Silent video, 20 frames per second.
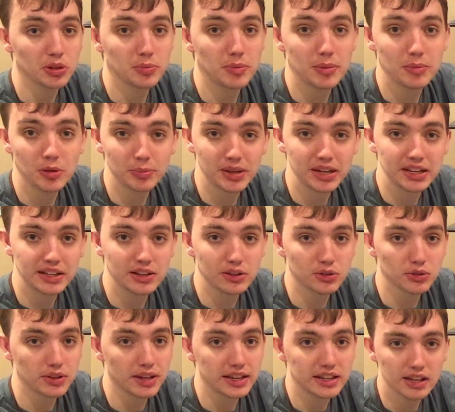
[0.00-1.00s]
Maybe I'll make another
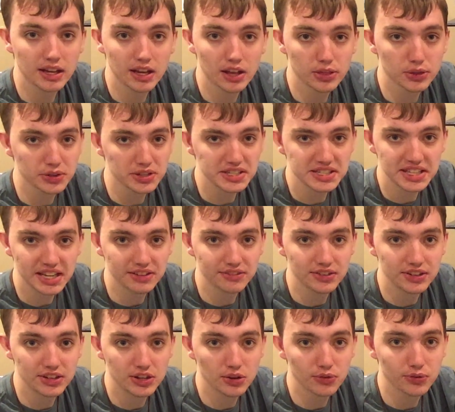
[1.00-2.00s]
like 30-second
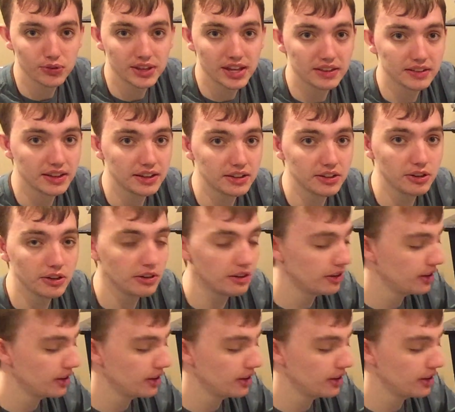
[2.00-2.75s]
video for that later.